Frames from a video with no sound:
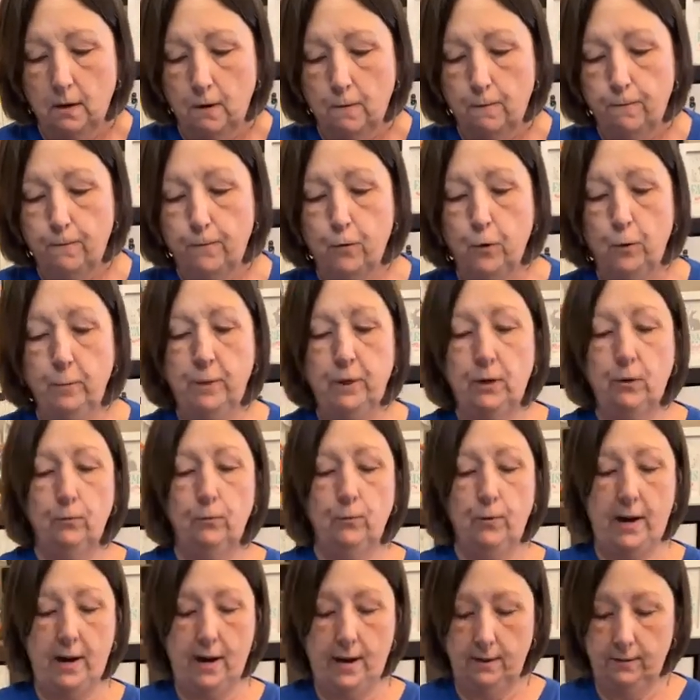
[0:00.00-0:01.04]
form it
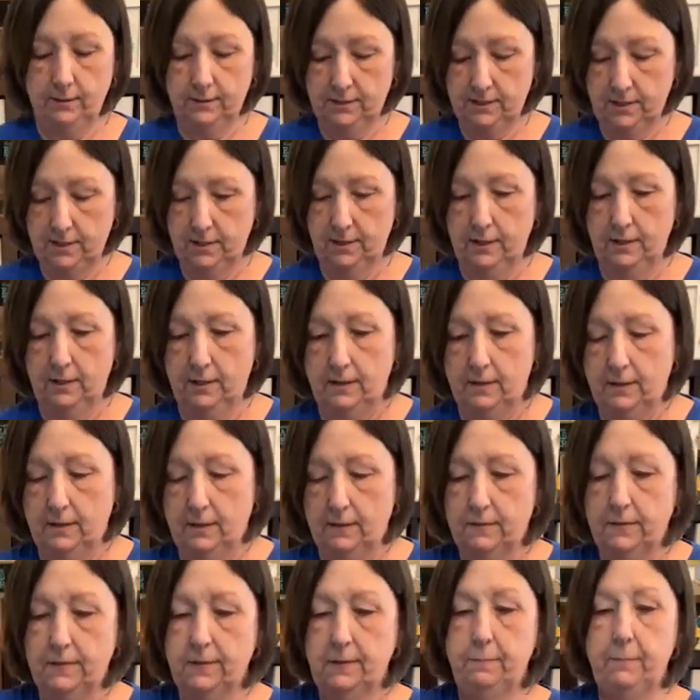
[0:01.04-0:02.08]
around
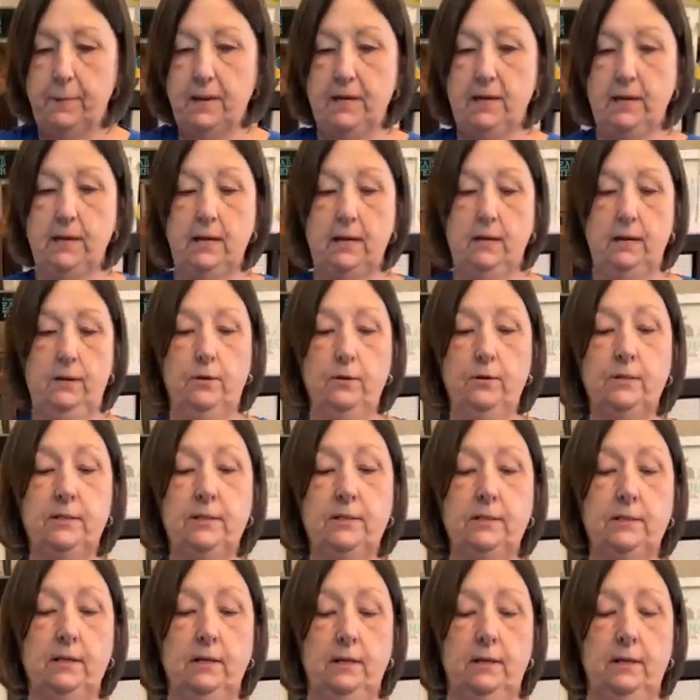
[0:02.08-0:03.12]
the bunny
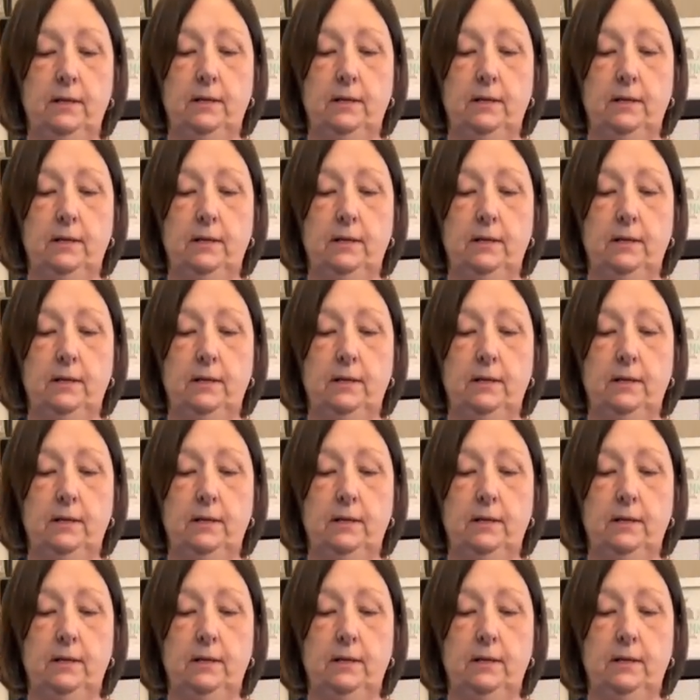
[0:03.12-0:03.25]
ears,